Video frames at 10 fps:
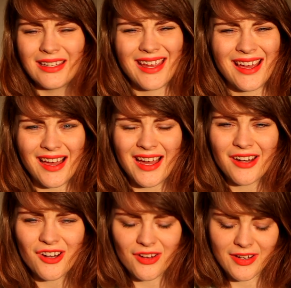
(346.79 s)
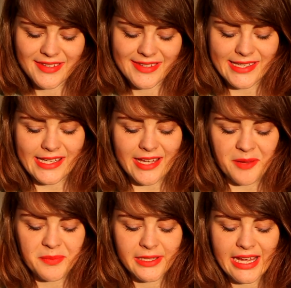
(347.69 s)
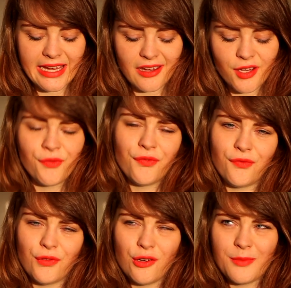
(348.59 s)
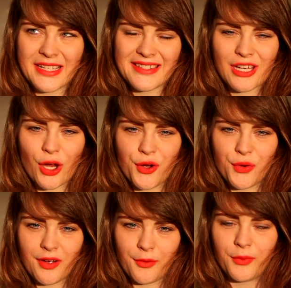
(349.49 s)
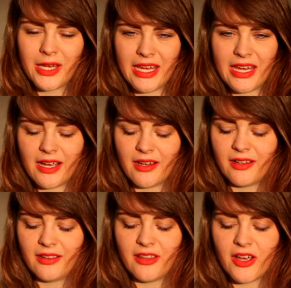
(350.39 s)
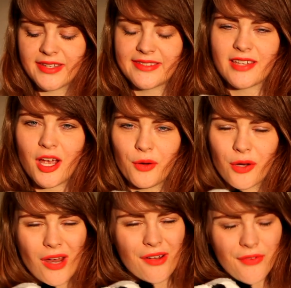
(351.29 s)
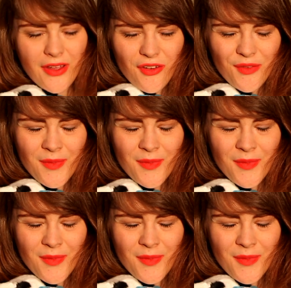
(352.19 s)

yeah, I don't know how to say that, but like a few months ago we lost our grandfather.